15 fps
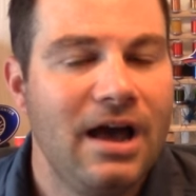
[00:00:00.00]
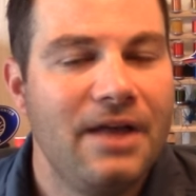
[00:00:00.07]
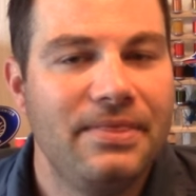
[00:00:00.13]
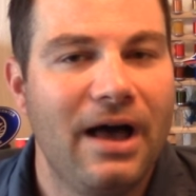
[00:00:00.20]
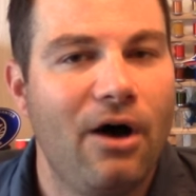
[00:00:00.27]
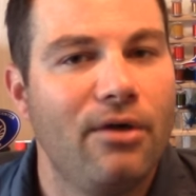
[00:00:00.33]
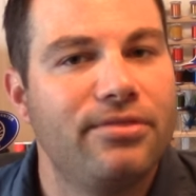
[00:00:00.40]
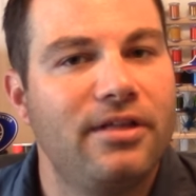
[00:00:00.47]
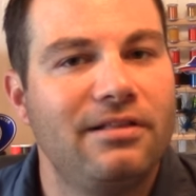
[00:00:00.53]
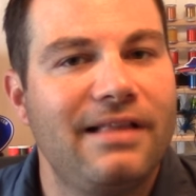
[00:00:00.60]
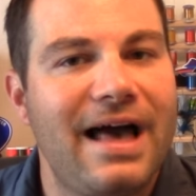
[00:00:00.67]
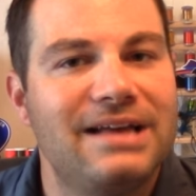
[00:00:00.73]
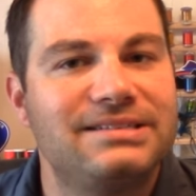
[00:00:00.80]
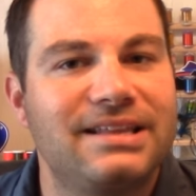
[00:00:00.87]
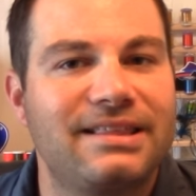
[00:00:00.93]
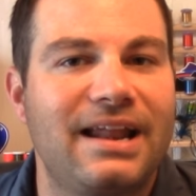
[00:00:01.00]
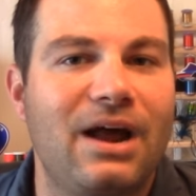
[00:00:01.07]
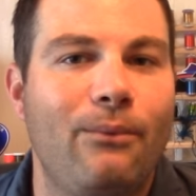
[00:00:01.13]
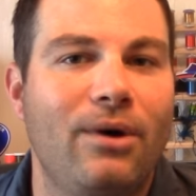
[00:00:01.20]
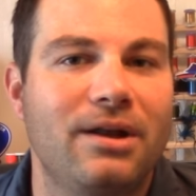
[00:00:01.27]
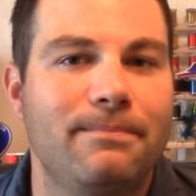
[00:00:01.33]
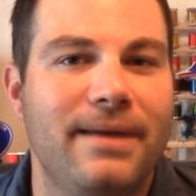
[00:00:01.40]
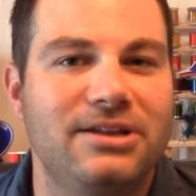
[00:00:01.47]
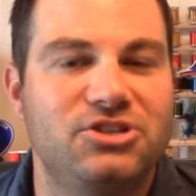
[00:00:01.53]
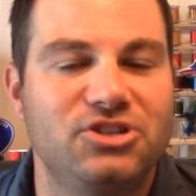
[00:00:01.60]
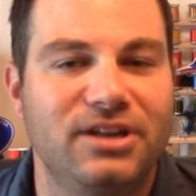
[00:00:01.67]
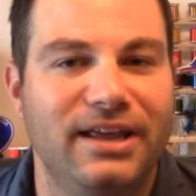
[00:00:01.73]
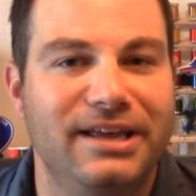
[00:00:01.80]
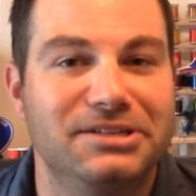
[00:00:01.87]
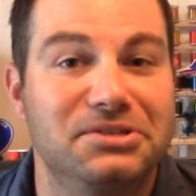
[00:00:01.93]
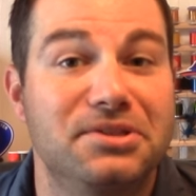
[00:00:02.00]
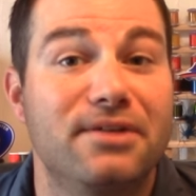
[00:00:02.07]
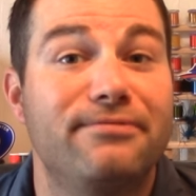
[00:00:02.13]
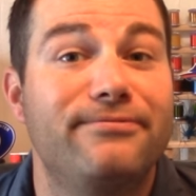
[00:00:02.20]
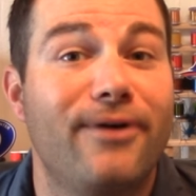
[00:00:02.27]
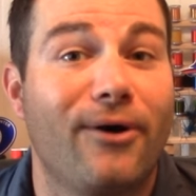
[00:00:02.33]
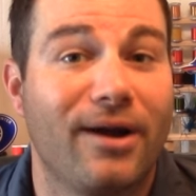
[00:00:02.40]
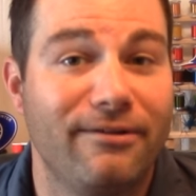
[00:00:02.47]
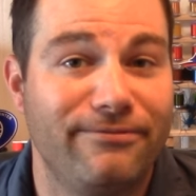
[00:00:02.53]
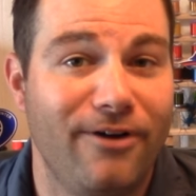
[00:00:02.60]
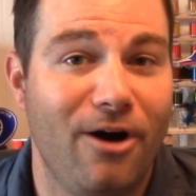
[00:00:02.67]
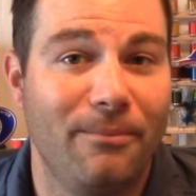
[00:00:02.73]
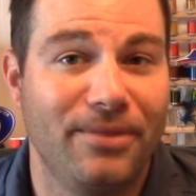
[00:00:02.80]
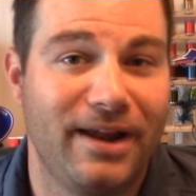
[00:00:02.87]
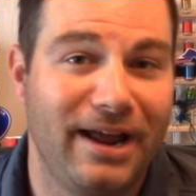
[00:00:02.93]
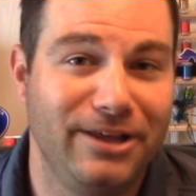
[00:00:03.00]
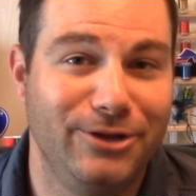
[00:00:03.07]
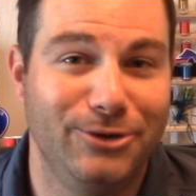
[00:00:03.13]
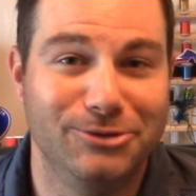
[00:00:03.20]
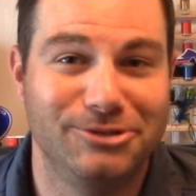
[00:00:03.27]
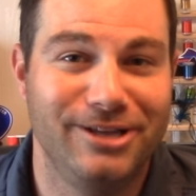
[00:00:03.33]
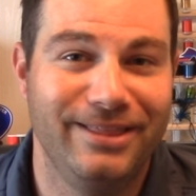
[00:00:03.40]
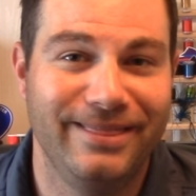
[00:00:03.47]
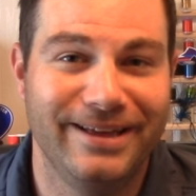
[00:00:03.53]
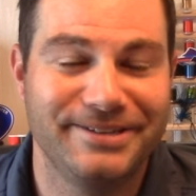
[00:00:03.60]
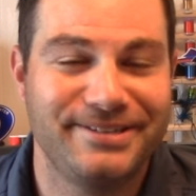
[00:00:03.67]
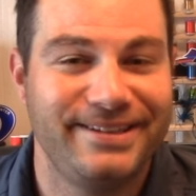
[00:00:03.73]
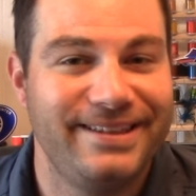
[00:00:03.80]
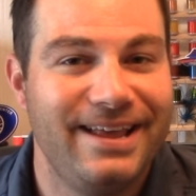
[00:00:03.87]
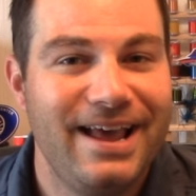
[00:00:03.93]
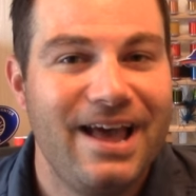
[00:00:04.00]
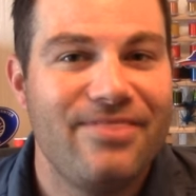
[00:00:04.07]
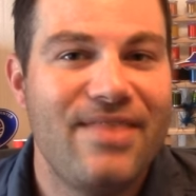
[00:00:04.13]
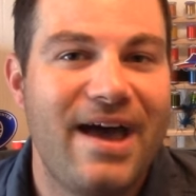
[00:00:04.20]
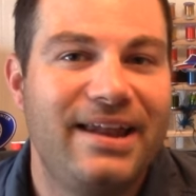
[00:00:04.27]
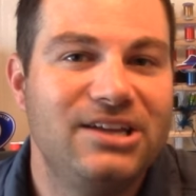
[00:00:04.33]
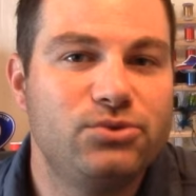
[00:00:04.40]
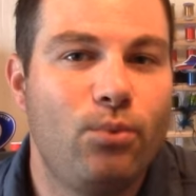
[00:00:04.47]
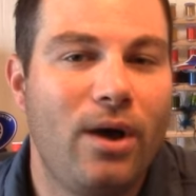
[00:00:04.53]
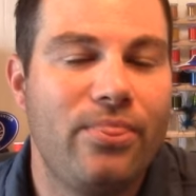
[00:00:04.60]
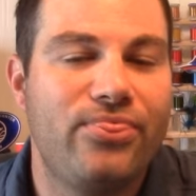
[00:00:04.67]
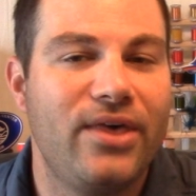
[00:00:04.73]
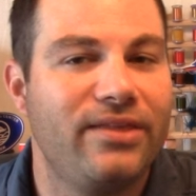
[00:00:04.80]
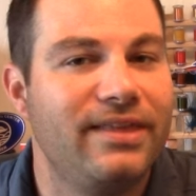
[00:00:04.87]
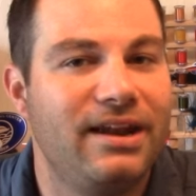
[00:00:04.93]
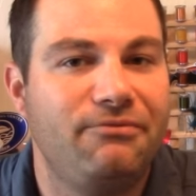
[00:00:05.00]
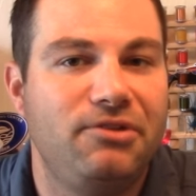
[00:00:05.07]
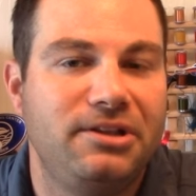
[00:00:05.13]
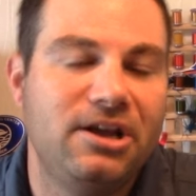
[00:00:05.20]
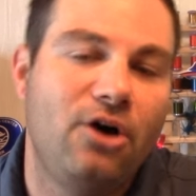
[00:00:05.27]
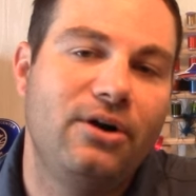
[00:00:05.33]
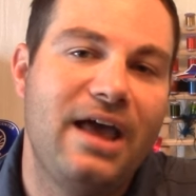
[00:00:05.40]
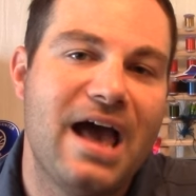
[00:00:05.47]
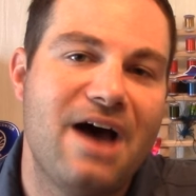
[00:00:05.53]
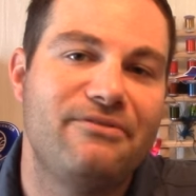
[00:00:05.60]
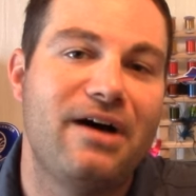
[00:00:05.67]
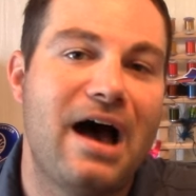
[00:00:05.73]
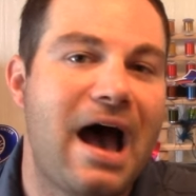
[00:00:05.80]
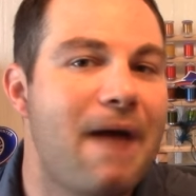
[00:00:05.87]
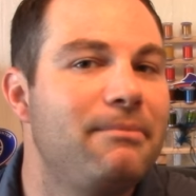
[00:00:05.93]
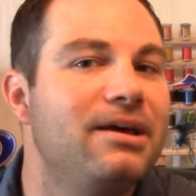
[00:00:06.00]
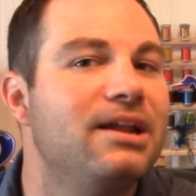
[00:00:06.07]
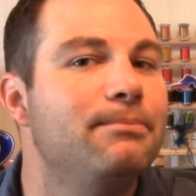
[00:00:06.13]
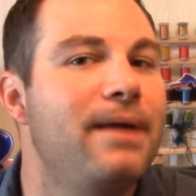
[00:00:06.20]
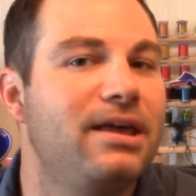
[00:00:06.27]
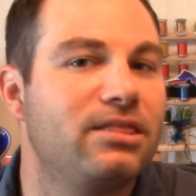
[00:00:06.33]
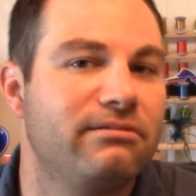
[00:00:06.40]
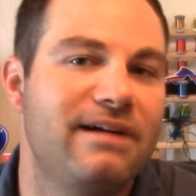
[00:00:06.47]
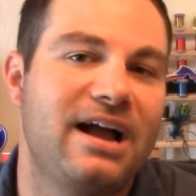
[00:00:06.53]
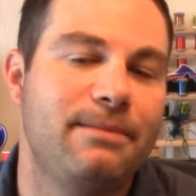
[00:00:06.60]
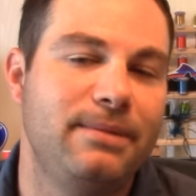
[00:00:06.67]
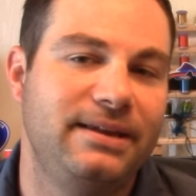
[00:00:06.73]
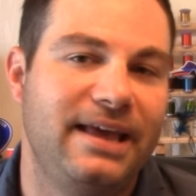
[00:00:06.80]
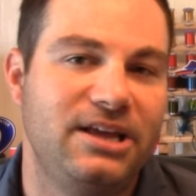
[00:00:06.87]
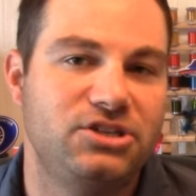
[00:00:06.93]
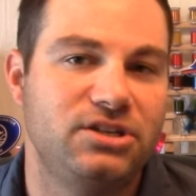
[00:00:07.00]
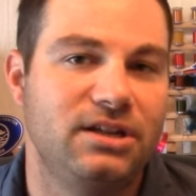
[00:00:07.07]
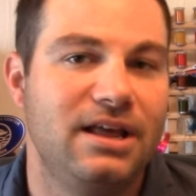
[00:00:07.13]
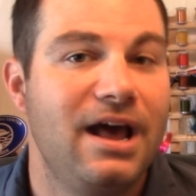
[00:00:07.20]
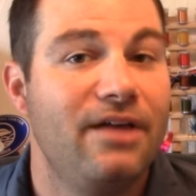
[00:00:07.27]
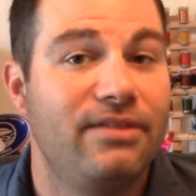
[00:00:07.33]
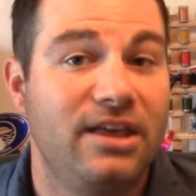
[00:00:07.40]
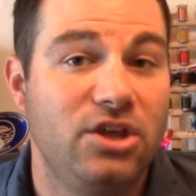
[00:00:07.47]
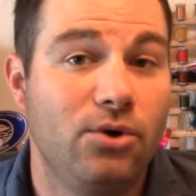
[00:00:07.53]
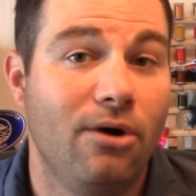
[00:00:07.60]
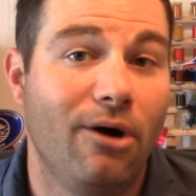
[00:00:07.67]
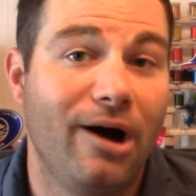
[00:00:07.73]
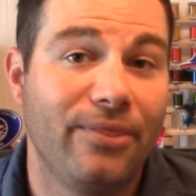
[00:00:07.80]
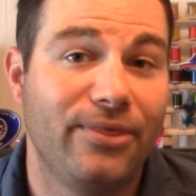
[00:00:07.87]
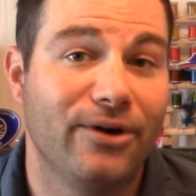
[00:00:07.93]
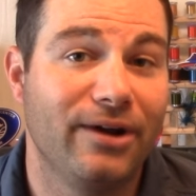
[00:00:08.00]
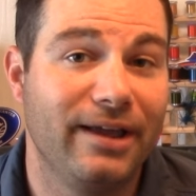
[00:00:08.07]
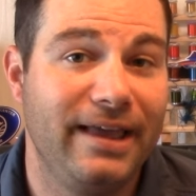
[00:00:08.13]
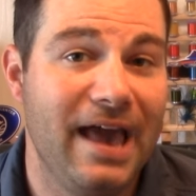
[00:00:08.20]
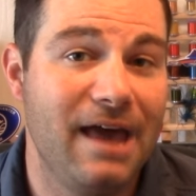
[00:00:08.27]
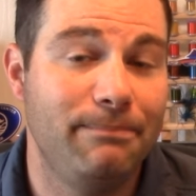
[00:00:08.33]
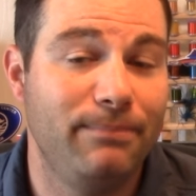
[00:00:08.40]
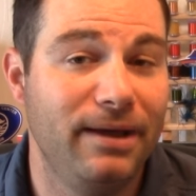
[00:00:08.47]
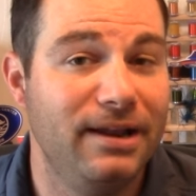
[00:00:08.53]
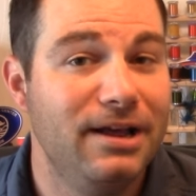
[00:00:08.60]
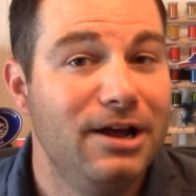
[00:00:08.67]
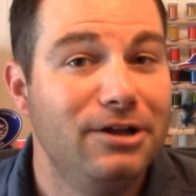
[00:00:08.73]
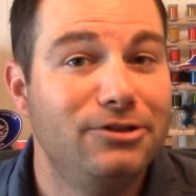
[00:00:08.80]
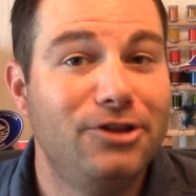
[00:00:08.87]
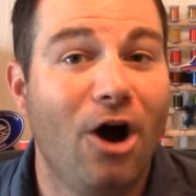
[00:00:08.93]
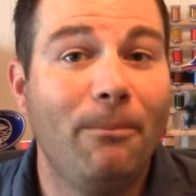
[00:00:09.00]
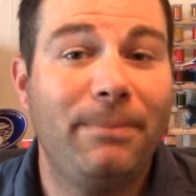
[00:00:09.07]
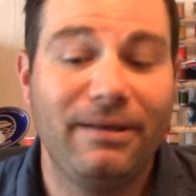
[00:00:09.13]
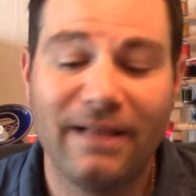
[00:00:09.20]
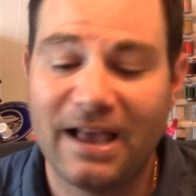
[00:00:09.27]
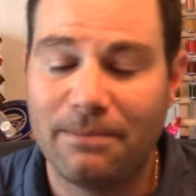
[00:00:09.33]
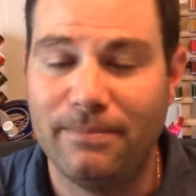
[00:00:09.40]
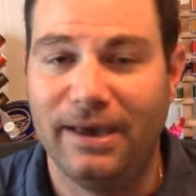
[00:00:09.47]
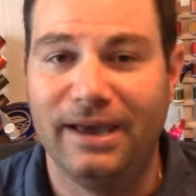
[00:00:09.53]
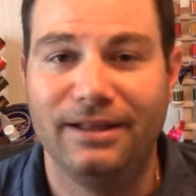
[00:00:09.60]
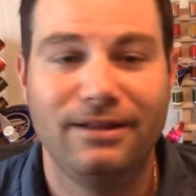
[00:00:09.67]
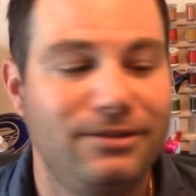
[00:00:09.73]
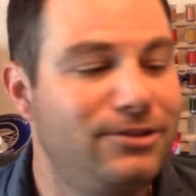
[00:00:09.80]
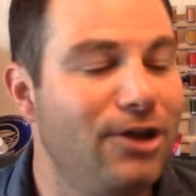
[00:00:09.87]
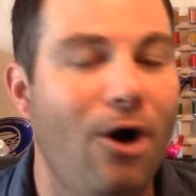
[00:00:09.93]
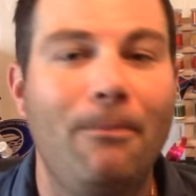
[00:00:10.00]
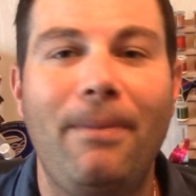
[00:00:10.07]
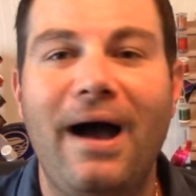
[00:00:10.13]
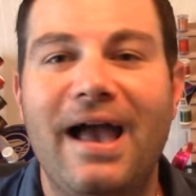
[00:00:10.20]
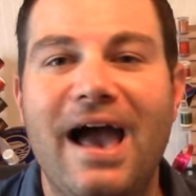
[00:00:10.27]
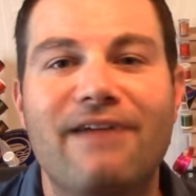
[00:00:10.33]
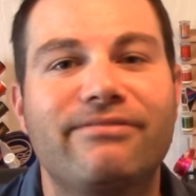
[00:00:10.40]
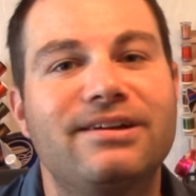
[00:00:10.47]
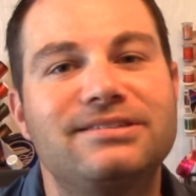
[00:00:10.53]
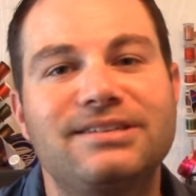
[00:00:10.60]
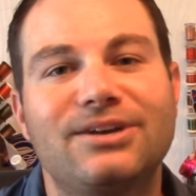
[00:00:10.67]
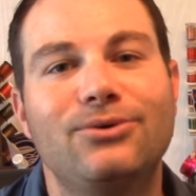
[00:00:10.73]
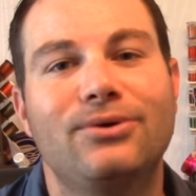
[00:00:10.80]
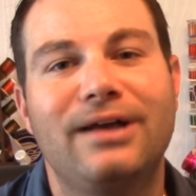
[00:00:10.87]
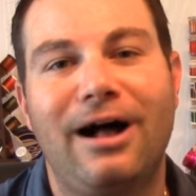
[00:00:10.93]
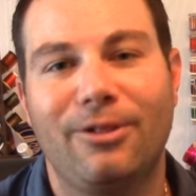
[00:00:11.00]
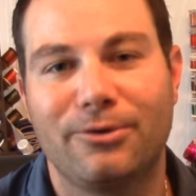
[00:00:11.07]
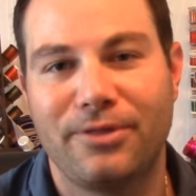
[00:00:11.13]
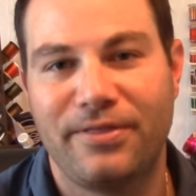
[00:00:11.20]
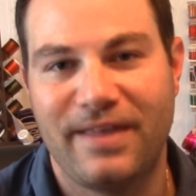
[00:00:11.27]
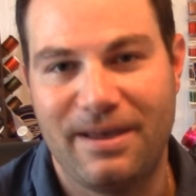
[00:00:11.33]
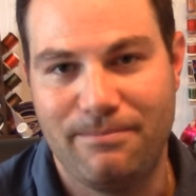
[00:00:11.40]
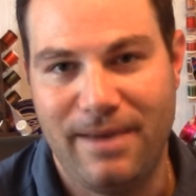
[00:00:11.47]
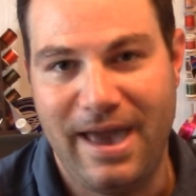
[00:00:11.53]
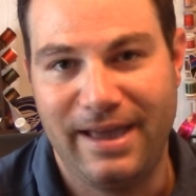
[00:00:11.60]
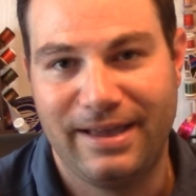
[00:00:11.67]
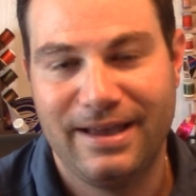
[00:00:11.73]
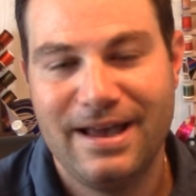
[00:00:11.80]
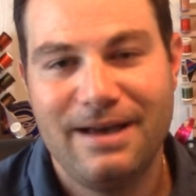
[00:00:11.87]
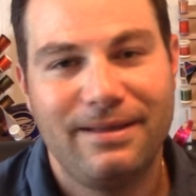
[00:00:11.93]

Now, the last thing that I want to mention is the furry foam that I used in this. And that is one thing that if you don't have, I'm going to make the recommendation that you go out there and get. But don't be like me. Don't buy every single color that they make.